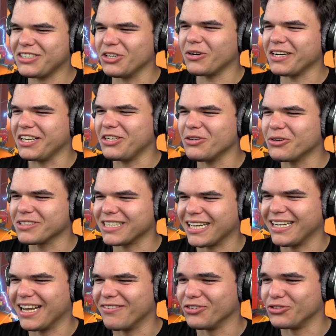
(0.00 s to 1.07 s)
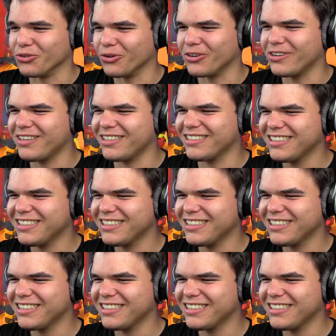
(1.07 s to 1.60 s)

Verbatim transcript: Jordy, yours didn't have a door.